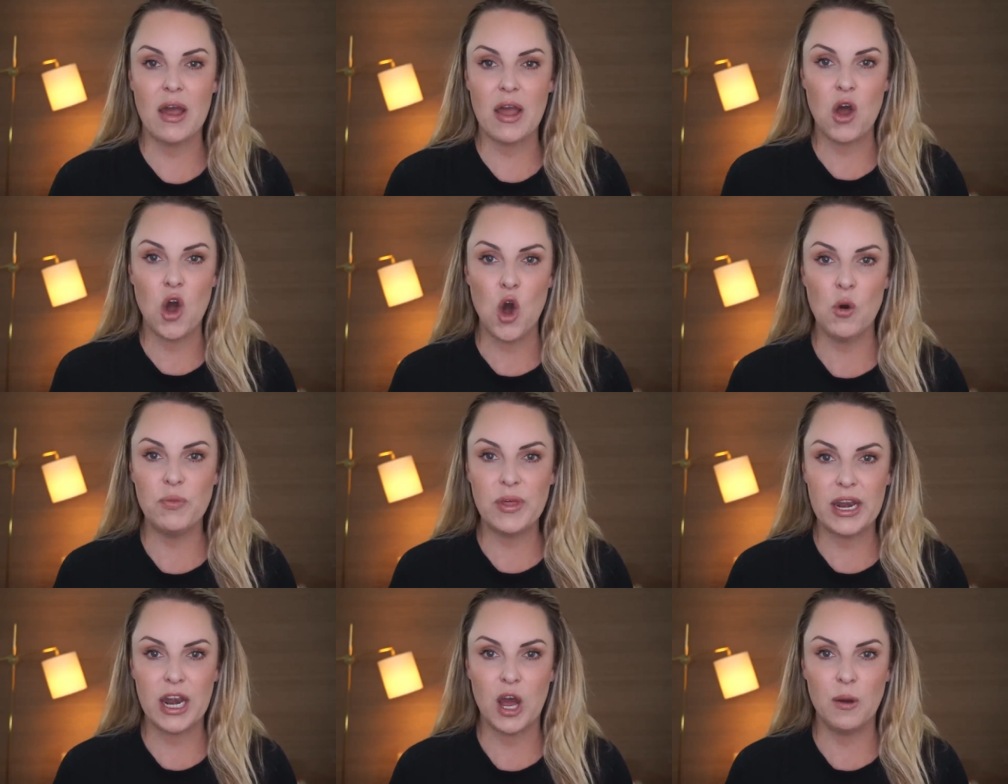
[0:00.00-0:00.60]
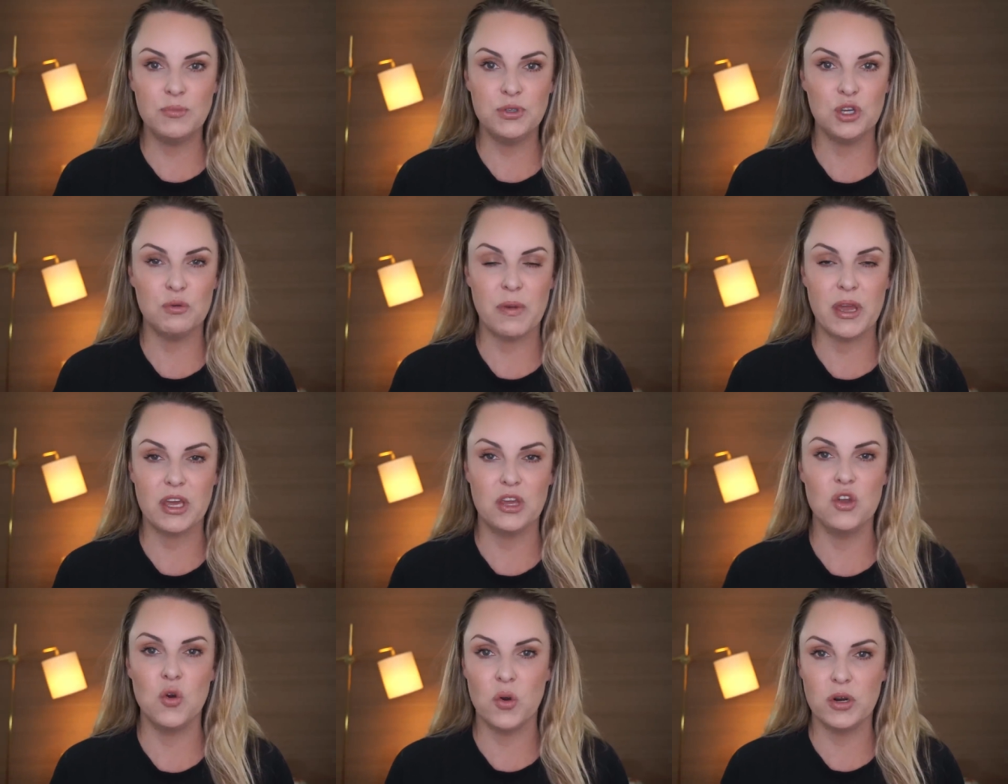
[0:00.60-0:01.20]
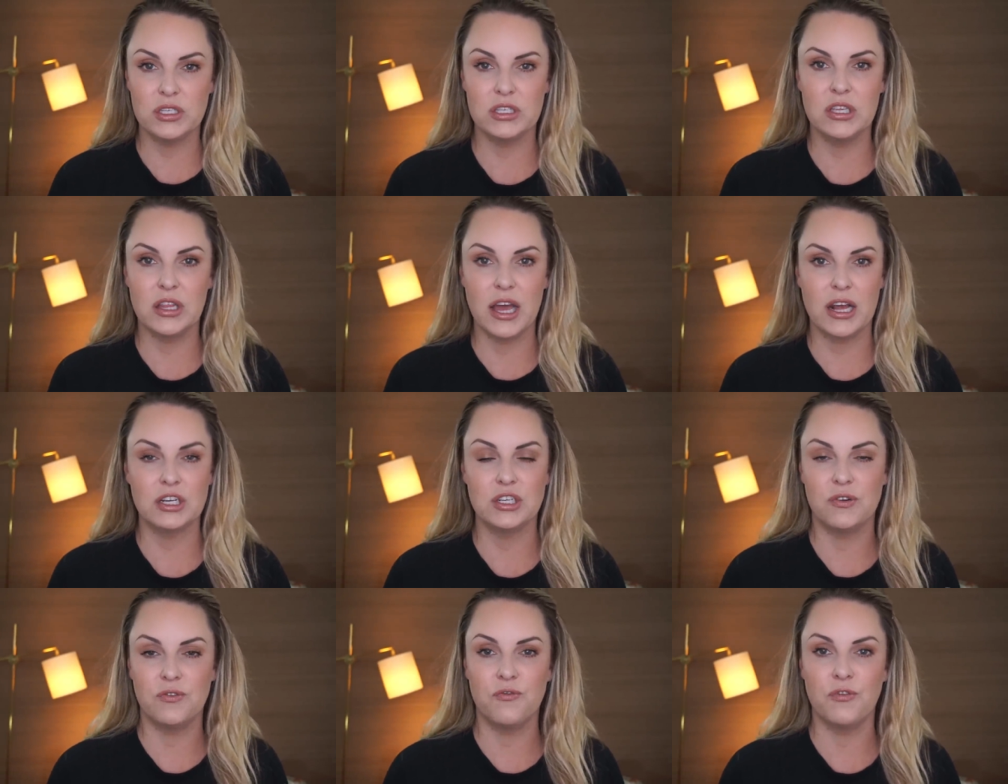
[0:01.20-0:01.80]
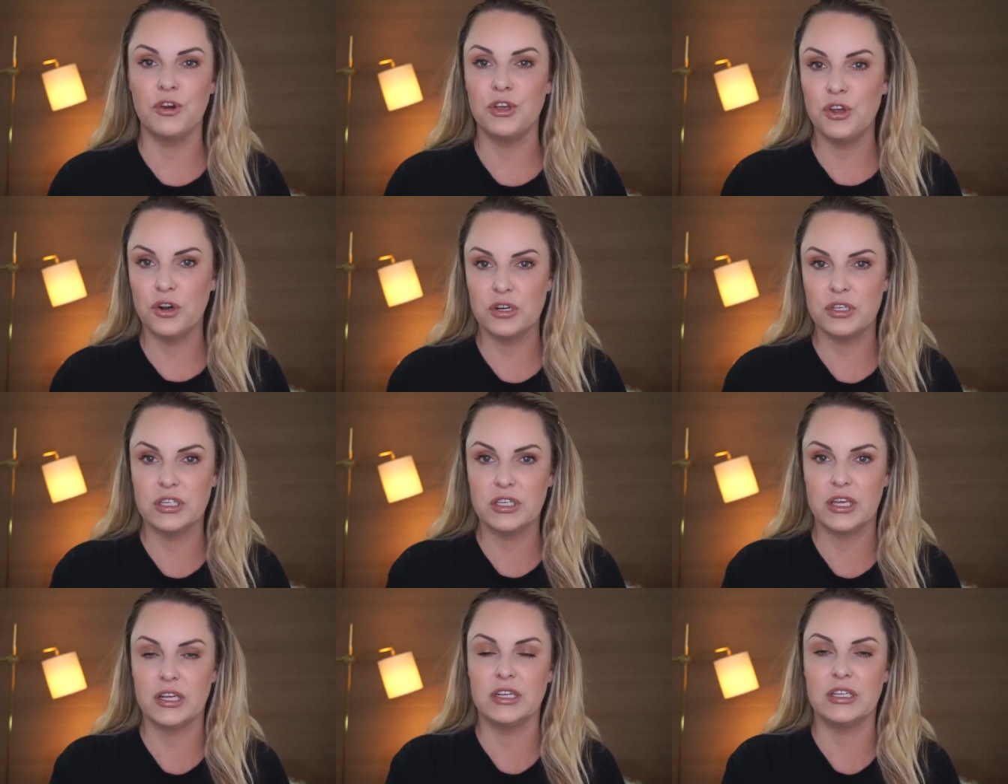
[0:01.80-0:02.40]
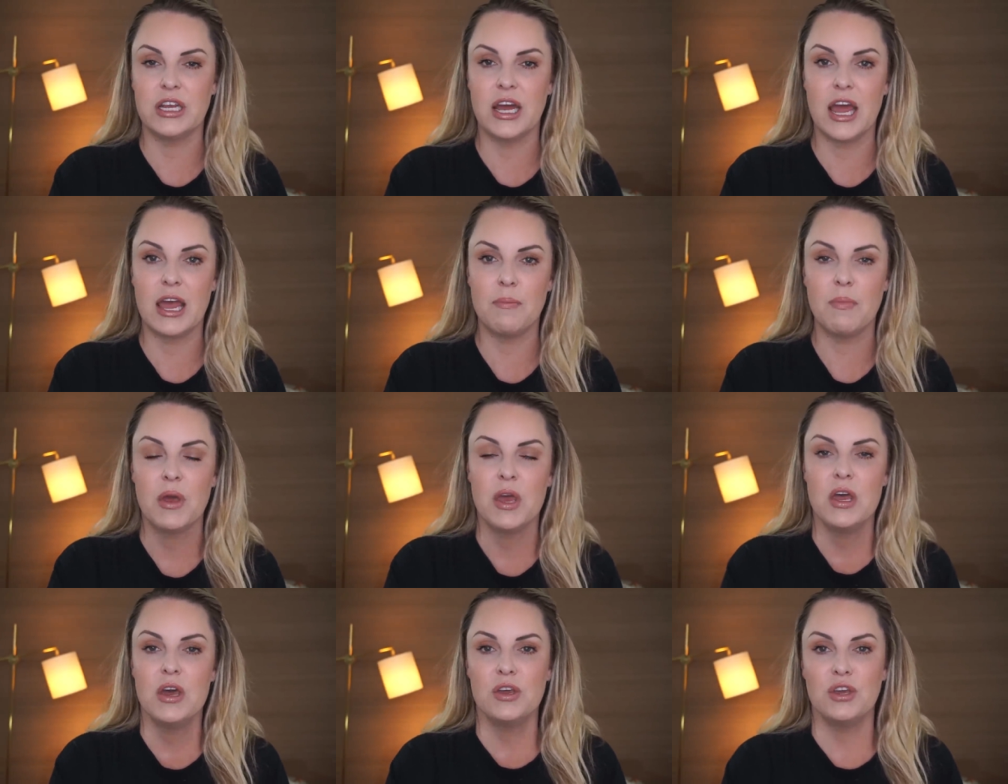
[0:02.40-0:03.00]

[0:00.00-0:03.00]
I hope that helps you make your selection for your skin type.